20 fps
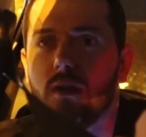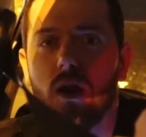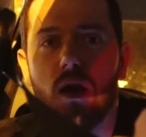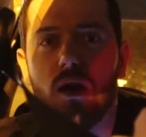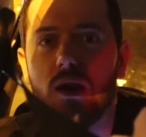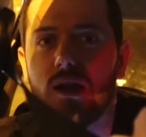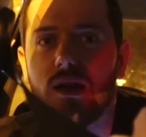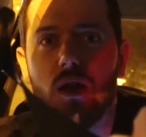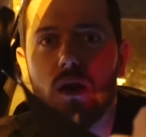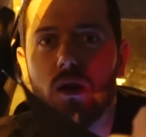
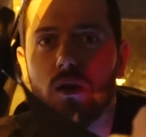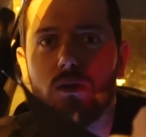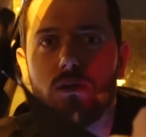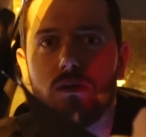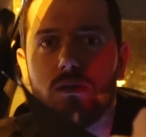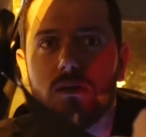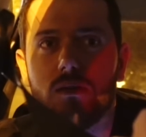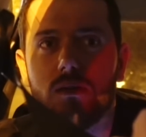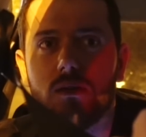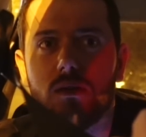Early goal
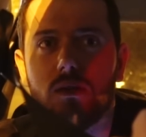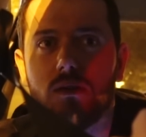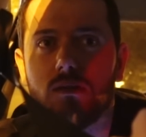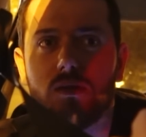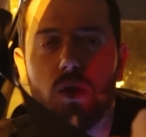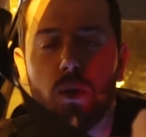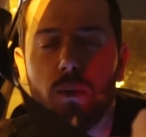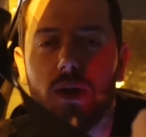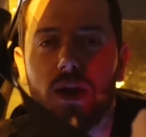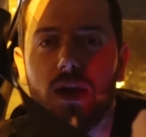and
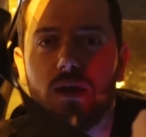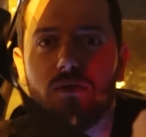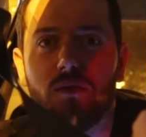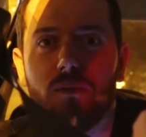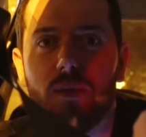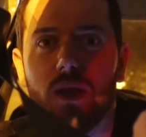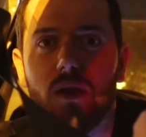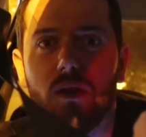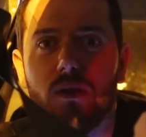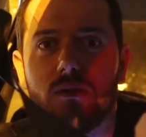dominated from
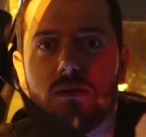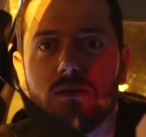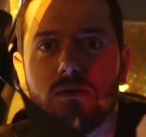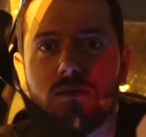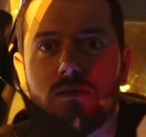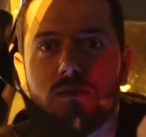then on.